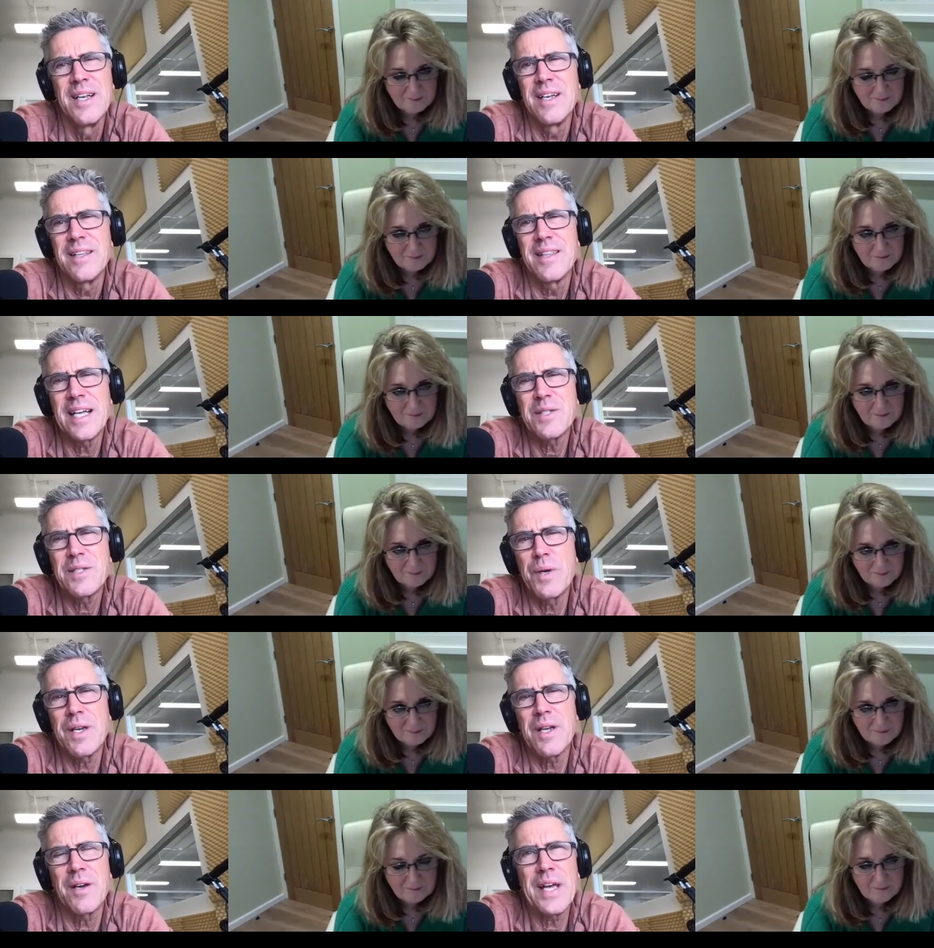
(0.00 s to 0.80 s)
Speaker 1: That's
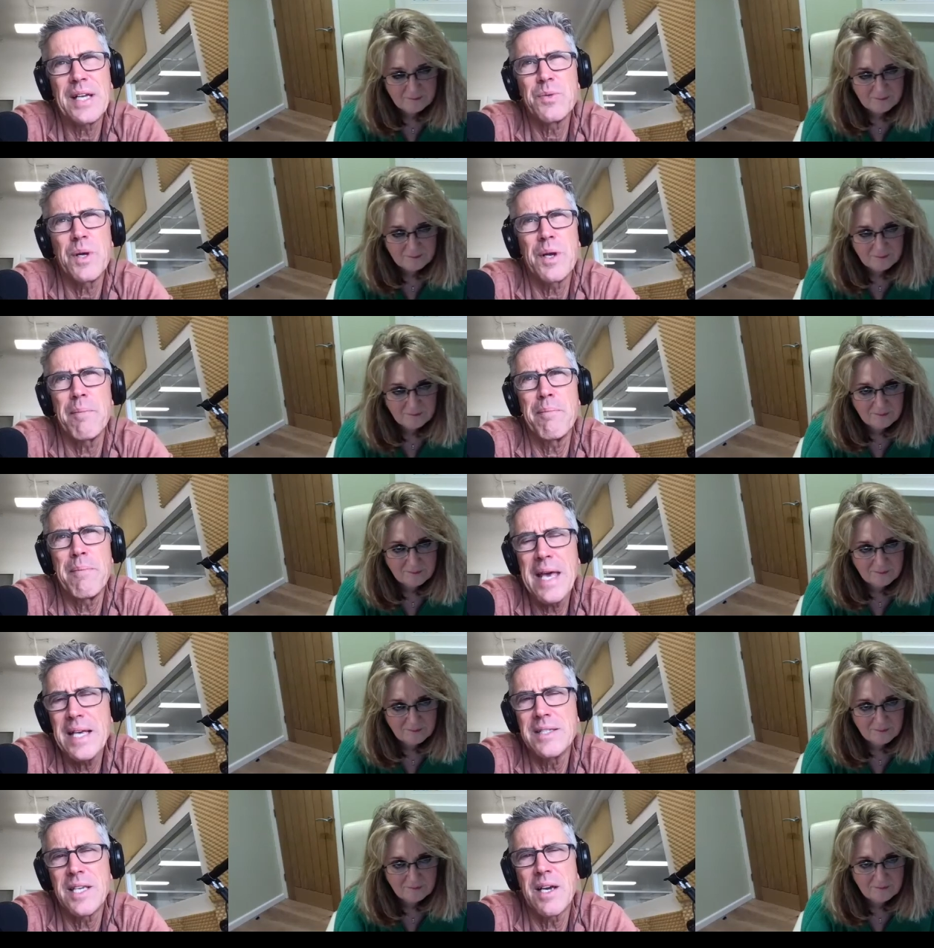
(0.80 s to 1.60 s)
what, that's what
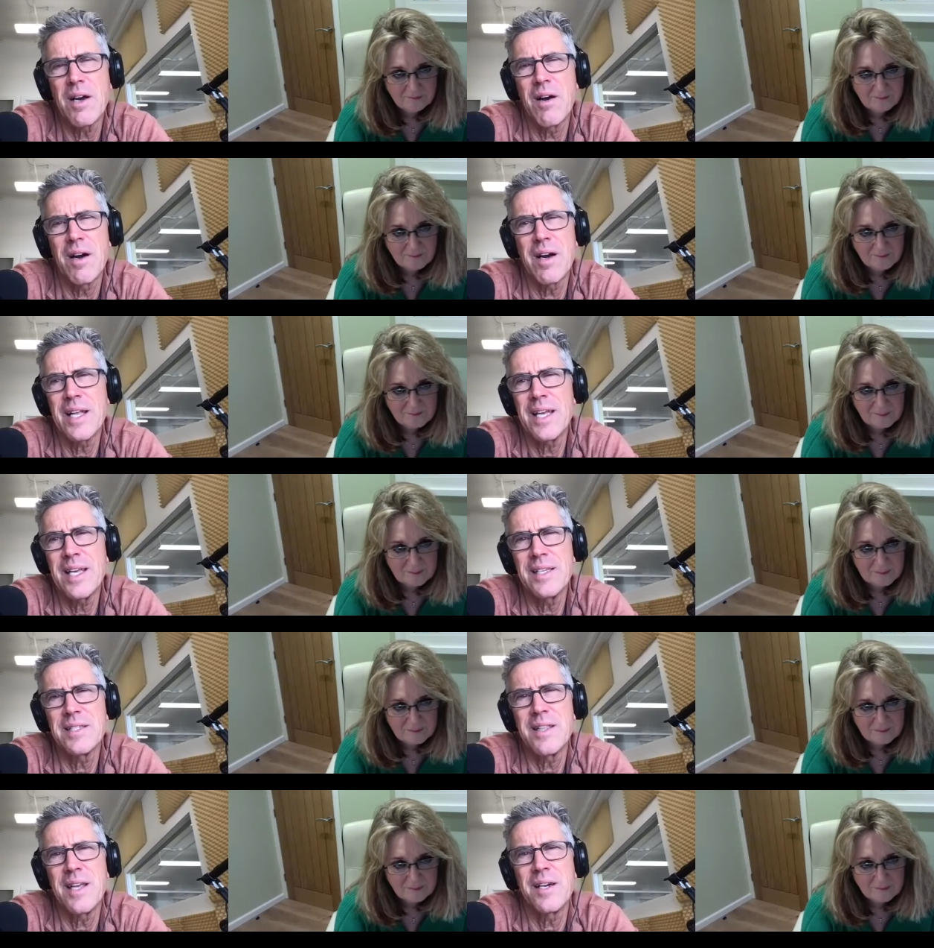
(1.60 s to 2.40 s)
amazing art
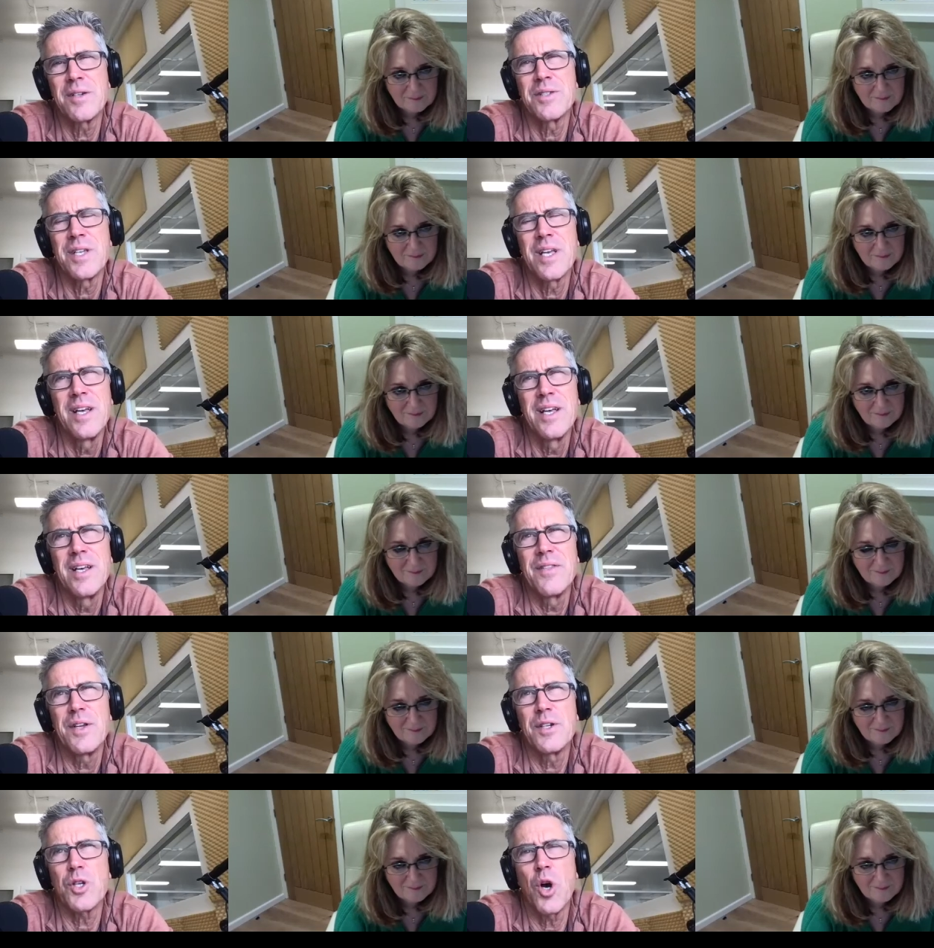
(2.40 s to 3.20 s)
is. There's,
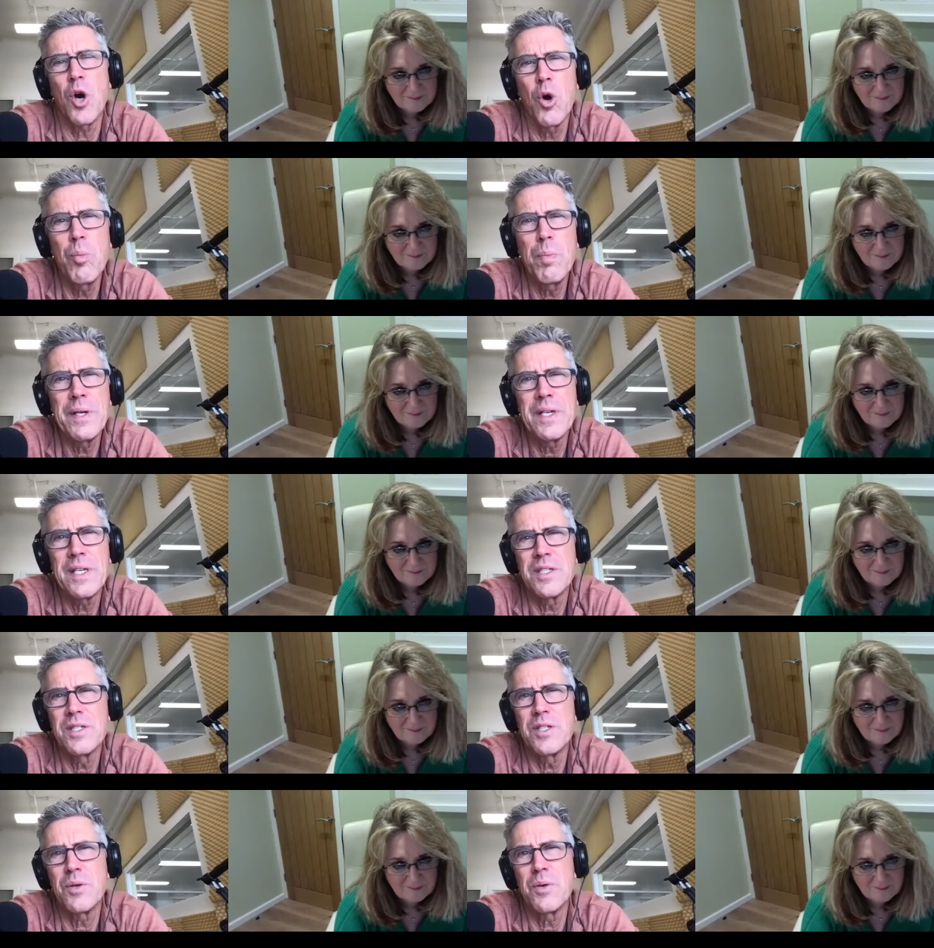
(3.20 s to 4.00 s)
there's
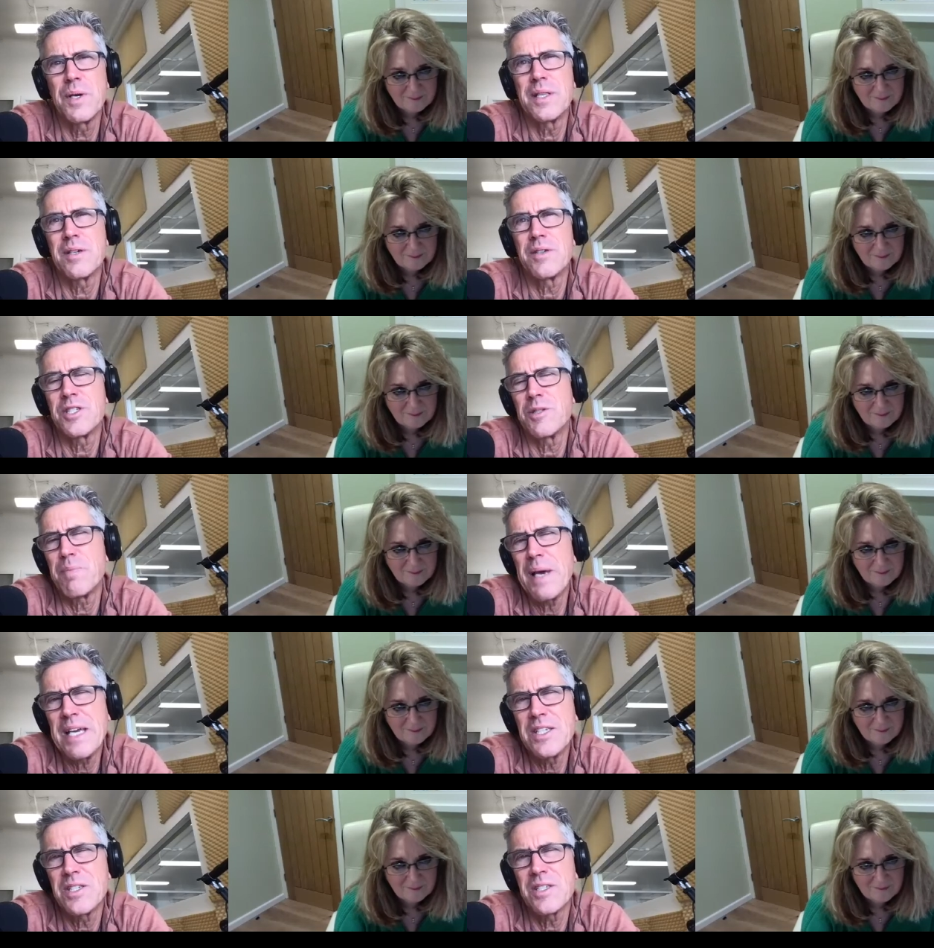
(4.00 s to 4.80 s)
openness to it. There's
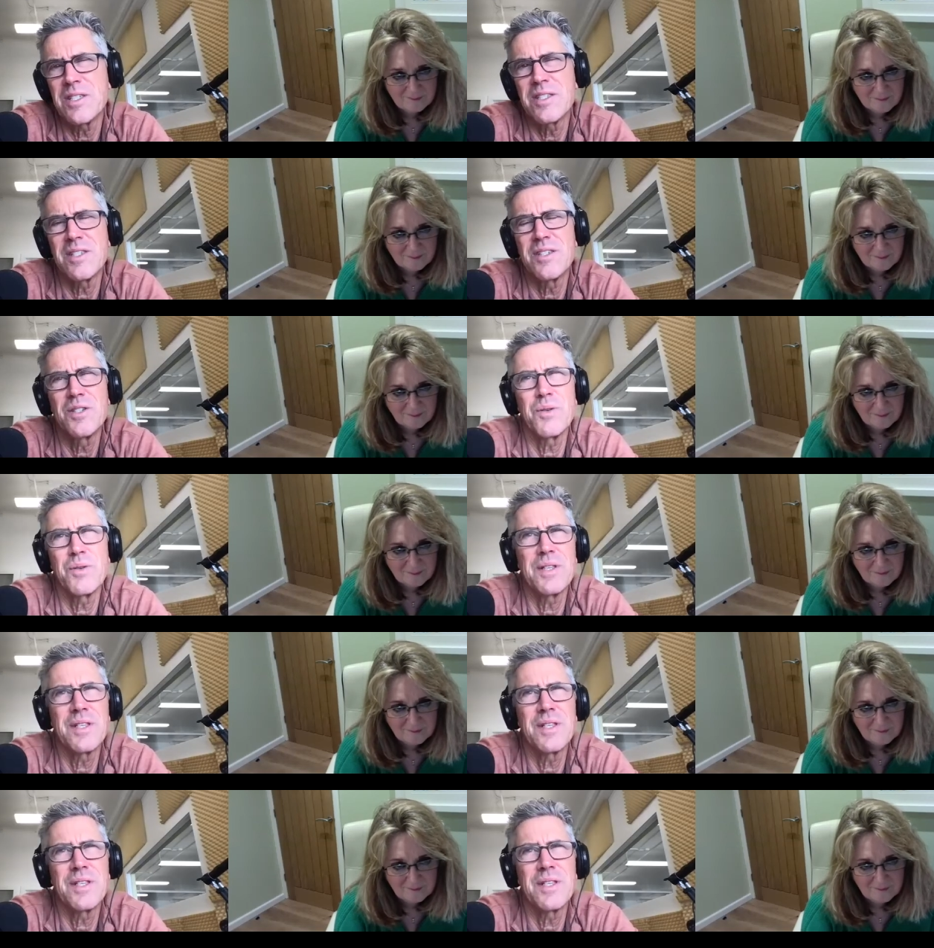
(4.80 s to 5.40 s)
spaciousness to it.